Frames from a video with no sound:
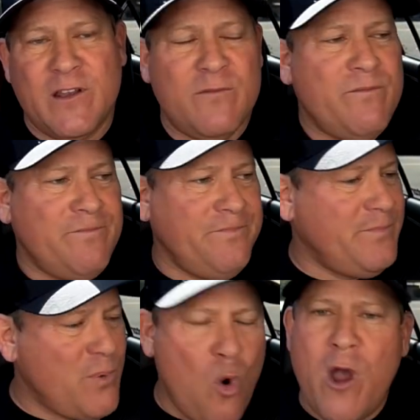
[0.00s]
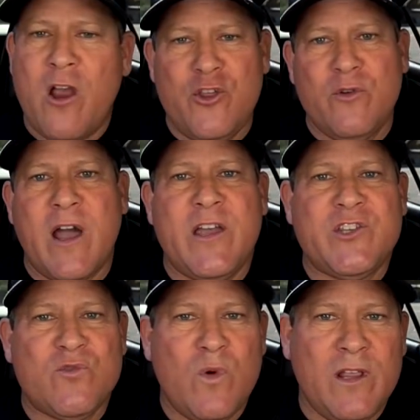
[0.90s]
And boy, are you
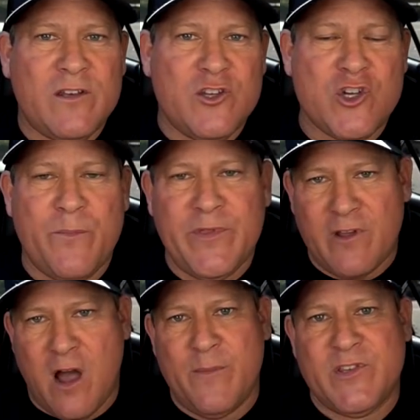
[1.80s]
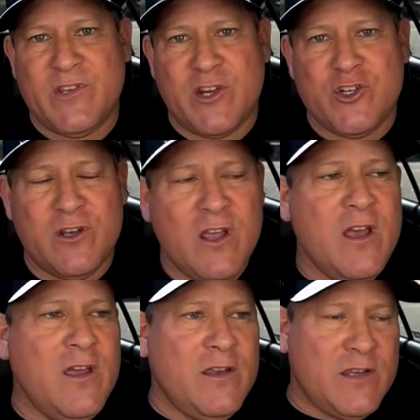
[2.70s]
guys willing to jump in the comment section
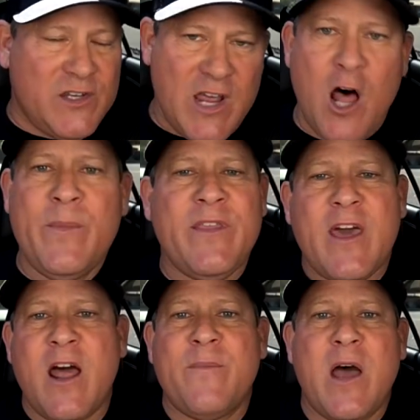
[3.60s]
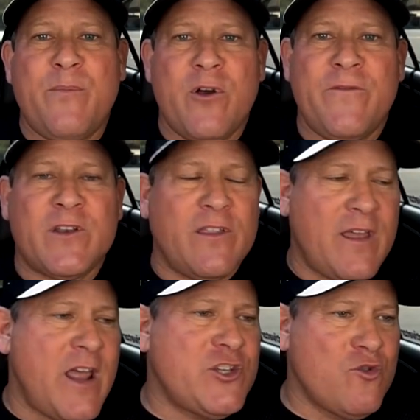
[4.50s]
to tell me that I'm not perfect and
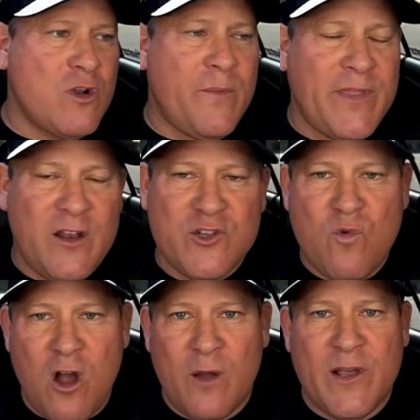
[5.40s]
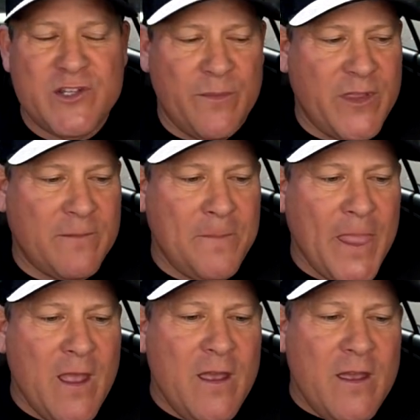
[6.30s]
that I screwed up and that I was wrong about
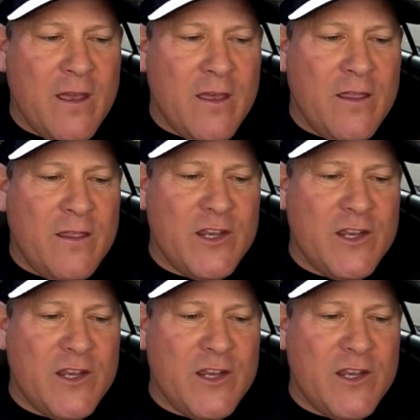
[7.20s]
something.